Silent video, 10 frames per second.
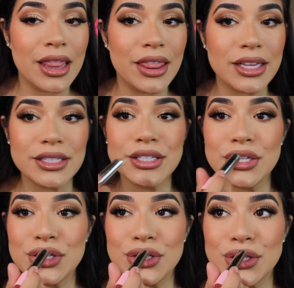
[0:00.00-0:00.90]
This is
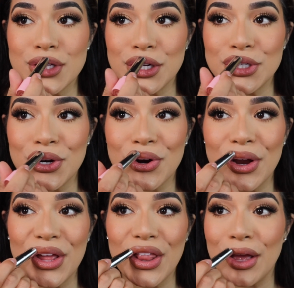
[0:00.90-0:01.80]
such a
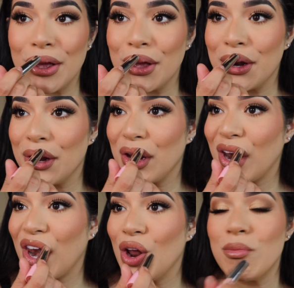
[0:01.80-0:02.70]
great like
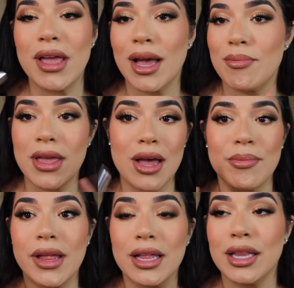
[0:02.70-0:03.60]
no makeup
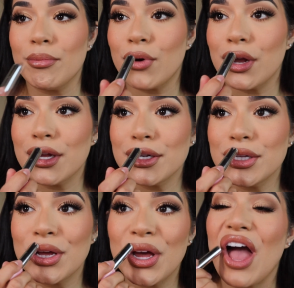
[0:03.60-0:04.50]
makeup like lip product.
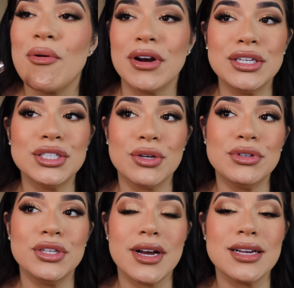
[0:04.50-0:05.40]
I wanted to show it
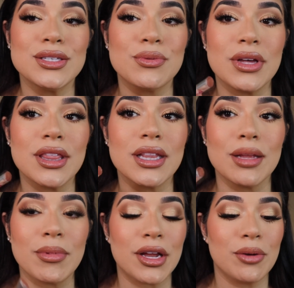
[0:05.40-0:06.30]
to you guys with
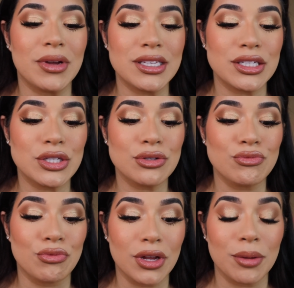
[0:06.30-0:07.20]
lip liner because it's
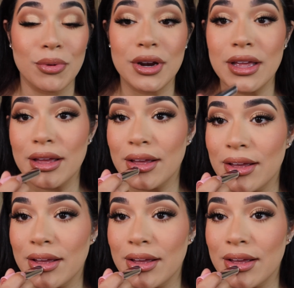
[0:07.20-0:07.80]
really pretty.